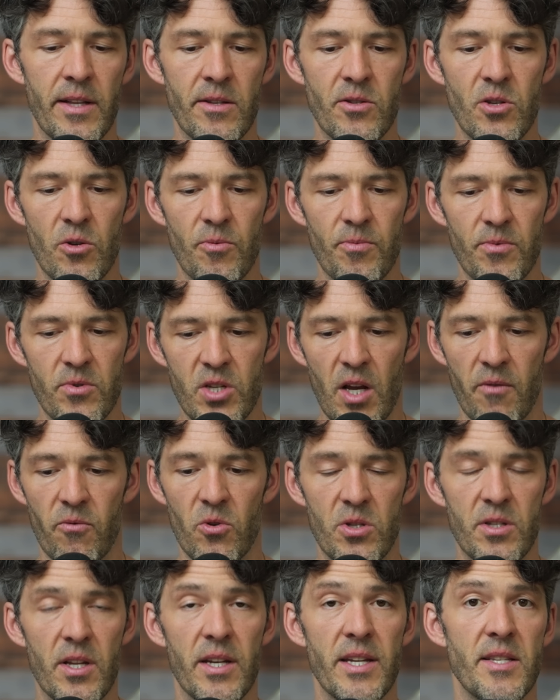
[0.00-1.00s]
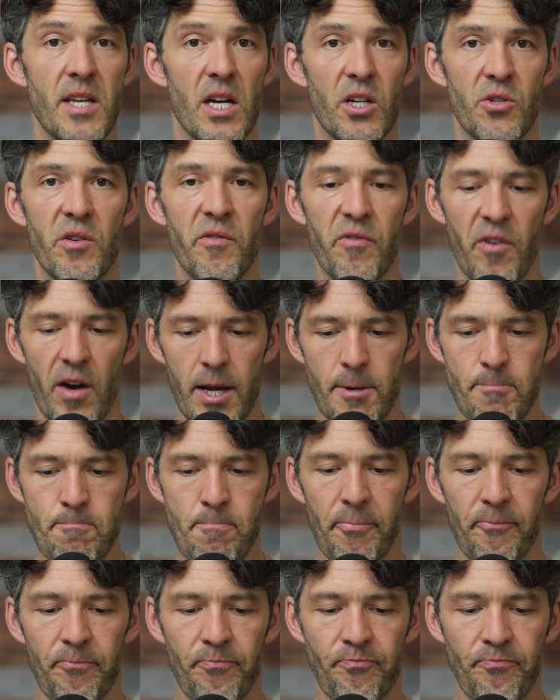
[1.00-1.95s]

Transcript: And so several studies actually find